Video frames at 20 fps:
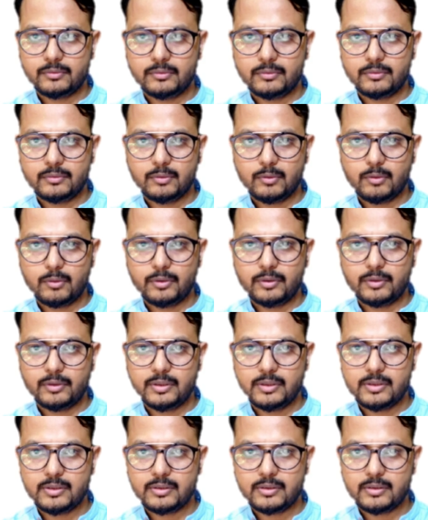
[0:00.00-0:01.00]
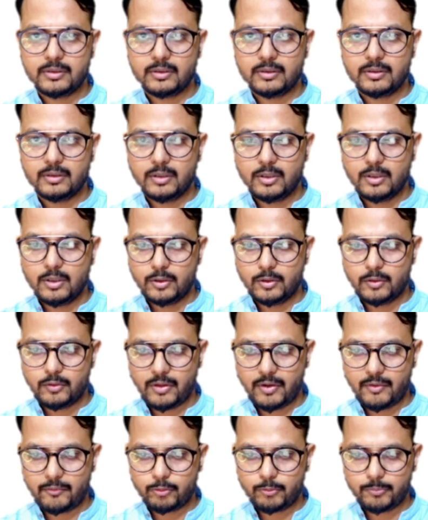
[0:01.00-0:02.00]
or this, you
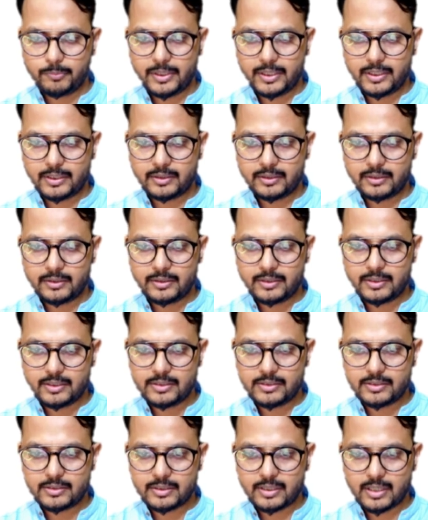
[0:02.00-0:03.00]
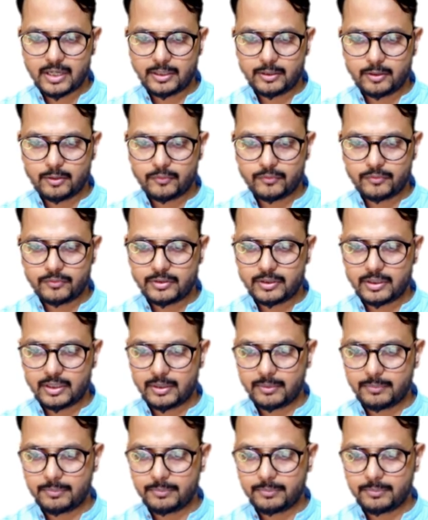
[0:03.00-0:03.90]
have to make this kind of shape